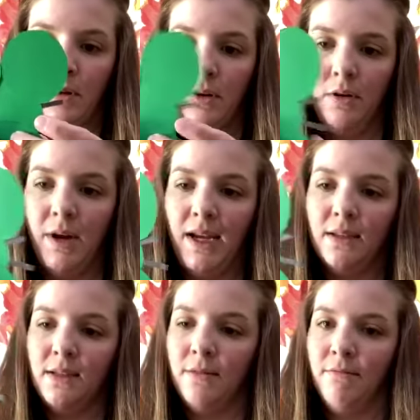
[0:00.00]

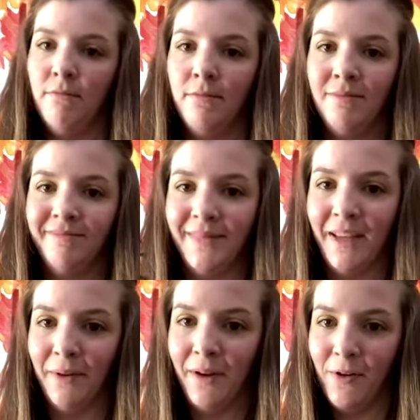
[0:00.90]
Great, and there
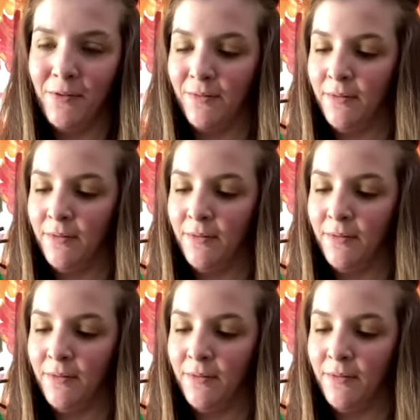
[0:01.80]
we go.